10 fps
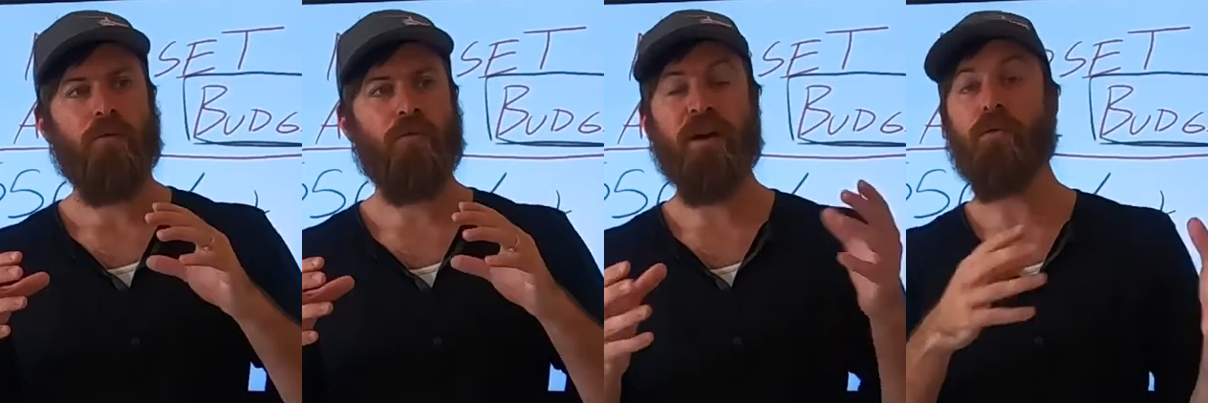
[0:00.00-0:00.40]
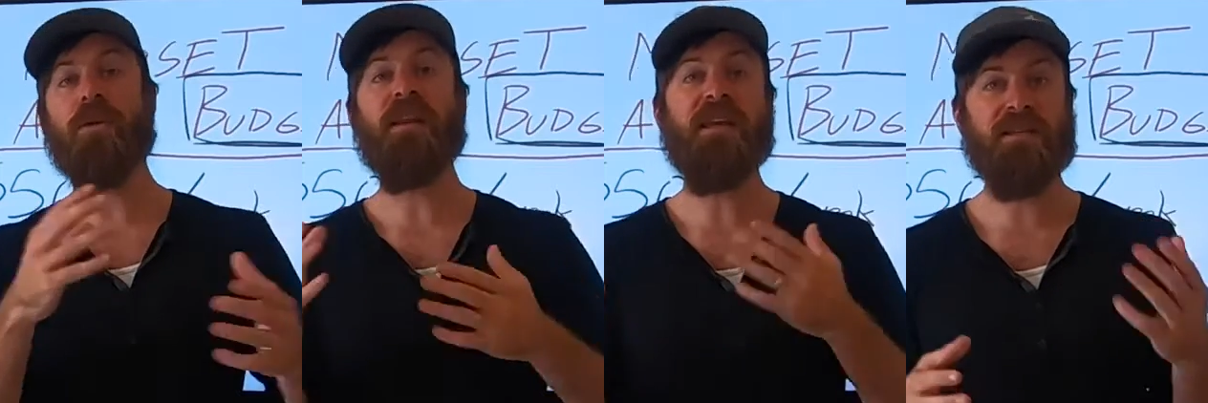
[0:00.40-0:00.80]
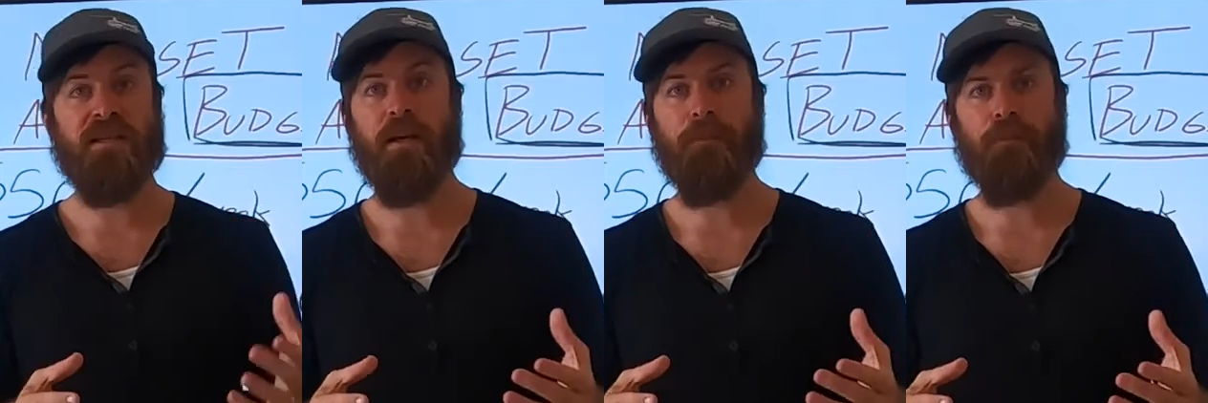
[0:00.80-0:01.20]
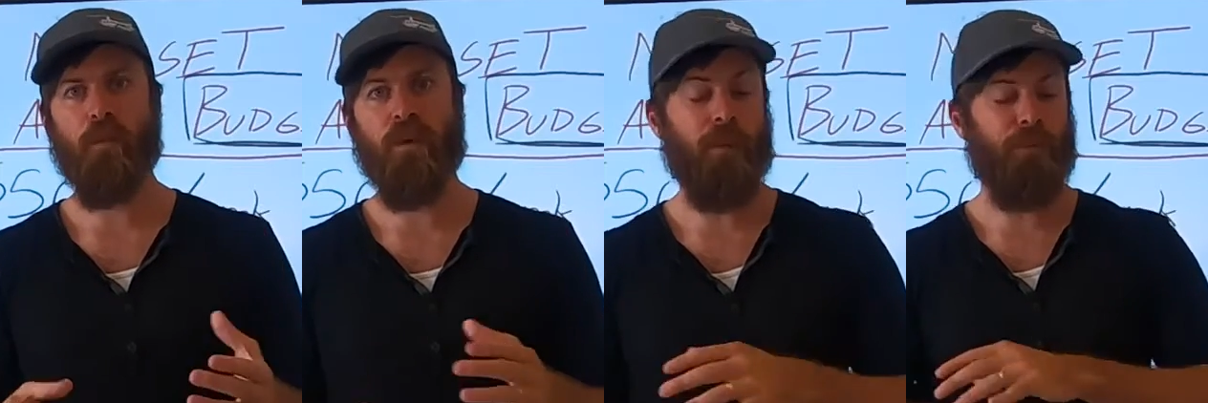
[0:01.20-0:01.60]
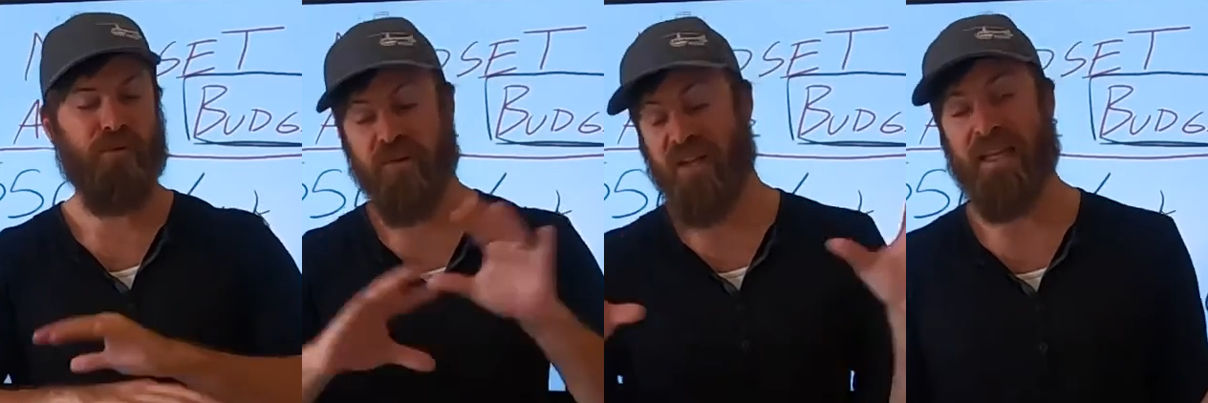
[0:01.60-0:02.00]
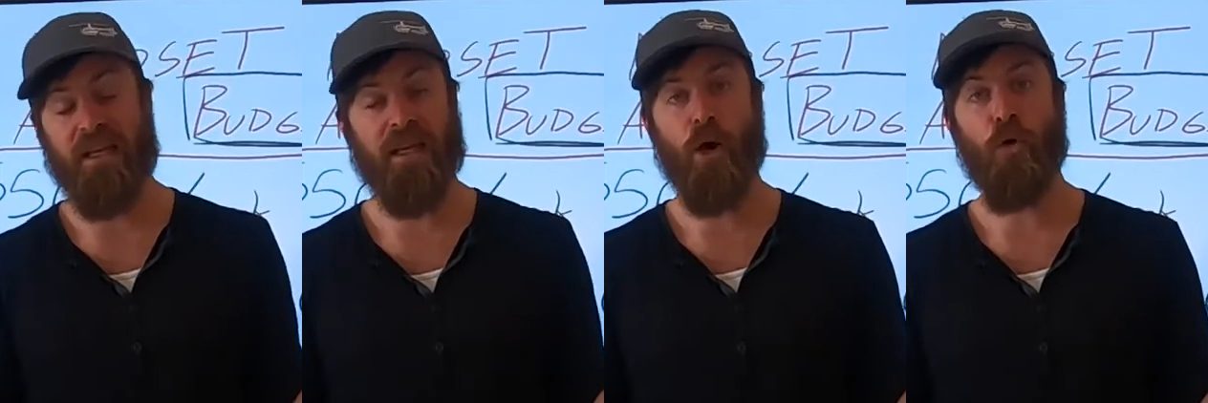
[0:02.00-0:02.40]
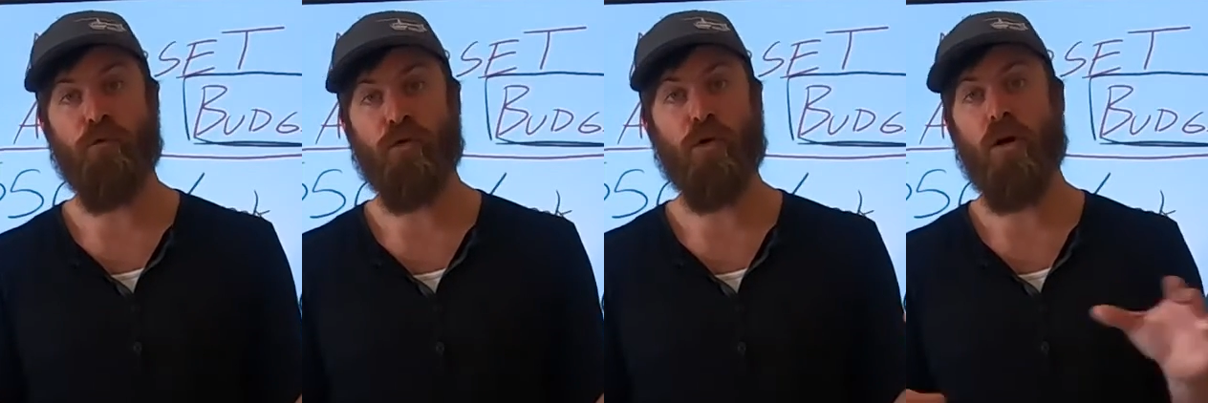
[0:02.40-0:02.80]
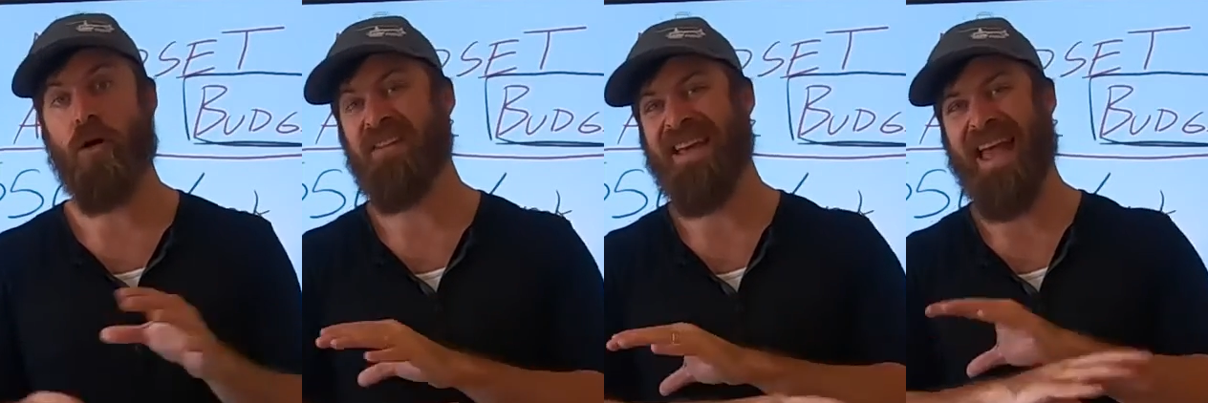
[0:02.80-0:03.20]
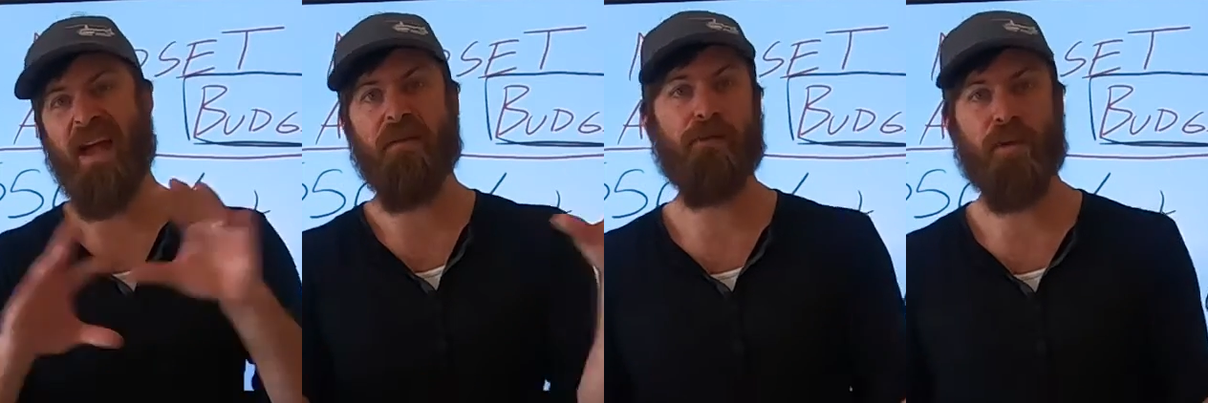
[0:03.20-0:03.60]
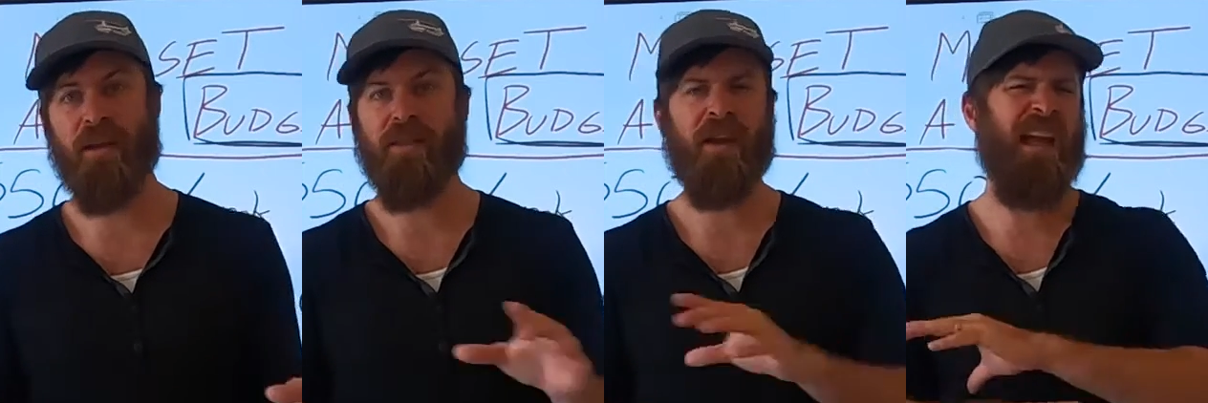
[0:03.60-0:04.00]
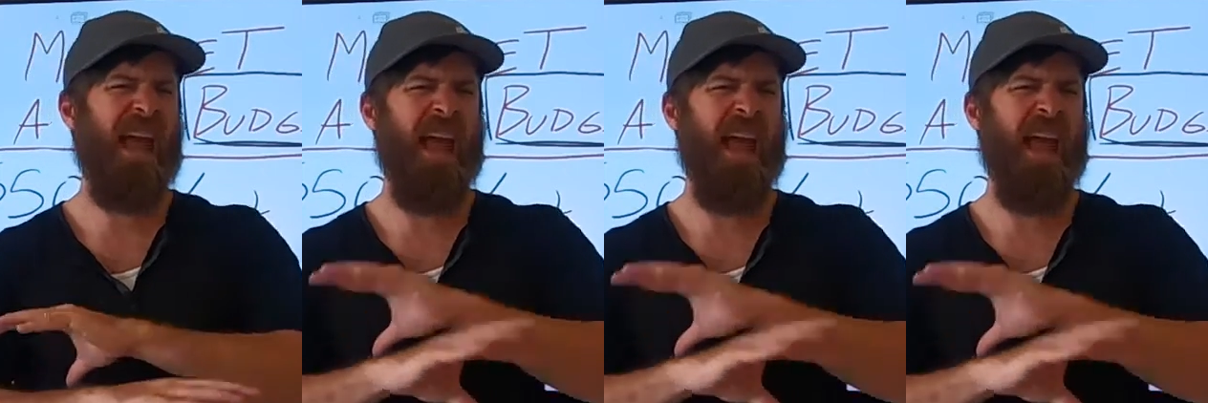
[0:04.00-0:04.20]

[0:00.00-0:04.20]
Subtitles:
re-released it. We completely overhauled everything.